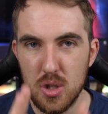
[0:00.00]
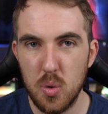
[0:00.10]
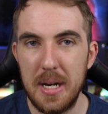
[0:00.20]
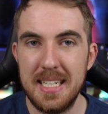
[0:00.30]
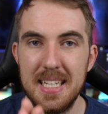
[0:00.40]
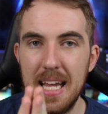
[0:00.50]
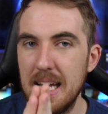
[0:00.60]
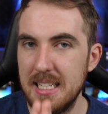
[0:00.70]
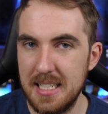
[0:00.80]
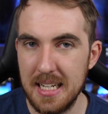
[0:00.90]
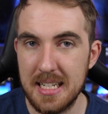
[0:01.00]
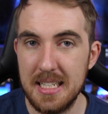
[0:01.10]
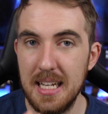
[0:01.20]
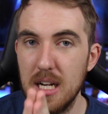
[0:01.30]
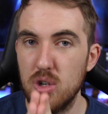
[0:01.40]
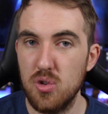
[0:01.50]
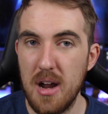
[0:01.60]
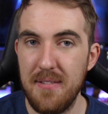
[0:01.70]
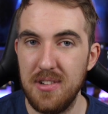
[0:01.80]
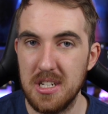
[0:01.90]
2060
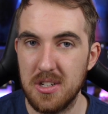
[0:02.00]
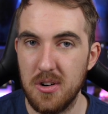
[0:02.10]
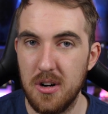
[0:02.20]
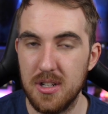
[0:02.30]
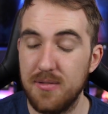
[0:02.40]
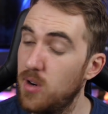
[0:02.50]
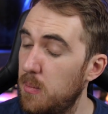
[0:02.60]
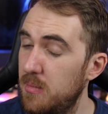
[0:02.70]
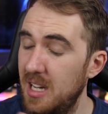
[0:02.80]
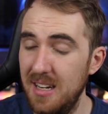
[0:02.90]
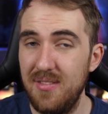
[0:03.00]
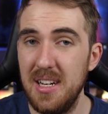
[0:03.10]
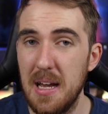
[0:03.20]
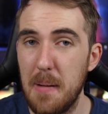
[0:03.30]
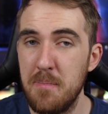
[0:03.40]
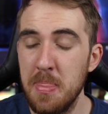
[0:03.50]
graphics cards from Nvidia.